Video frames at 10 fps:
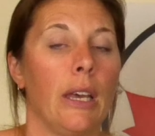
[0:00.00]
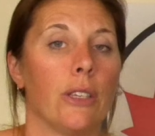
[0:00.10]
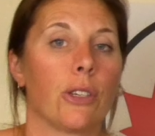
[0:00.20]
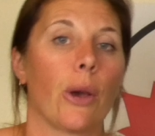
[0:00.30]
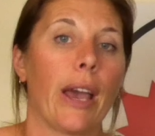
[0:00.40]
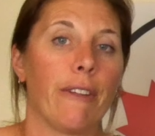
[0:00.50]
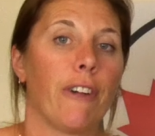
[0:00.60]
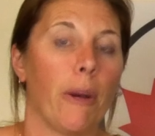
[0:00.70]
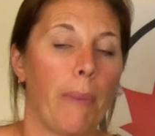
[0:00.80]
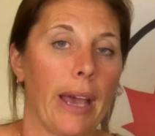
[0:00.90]
So, how
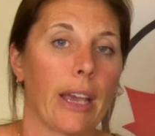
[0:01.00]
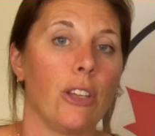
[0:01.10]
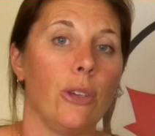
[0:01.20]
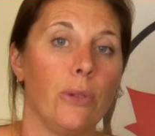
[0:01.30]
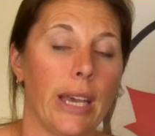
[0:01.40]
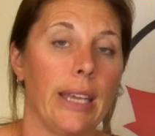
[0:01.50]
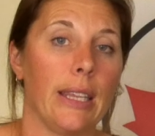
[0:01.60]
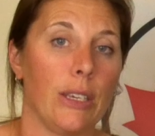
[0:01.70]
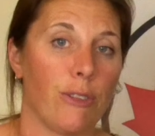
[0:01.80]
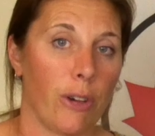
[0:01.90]
far back can you date
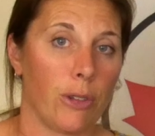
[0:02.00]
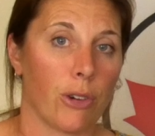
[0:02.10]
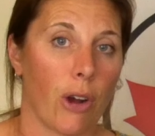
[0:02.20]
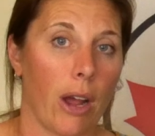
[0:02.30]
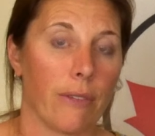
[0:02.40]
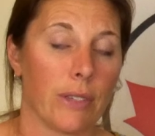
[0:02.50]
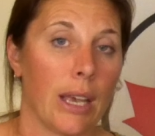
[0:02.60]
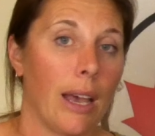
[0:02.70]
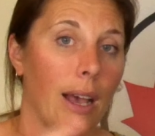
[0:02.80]
these photographs?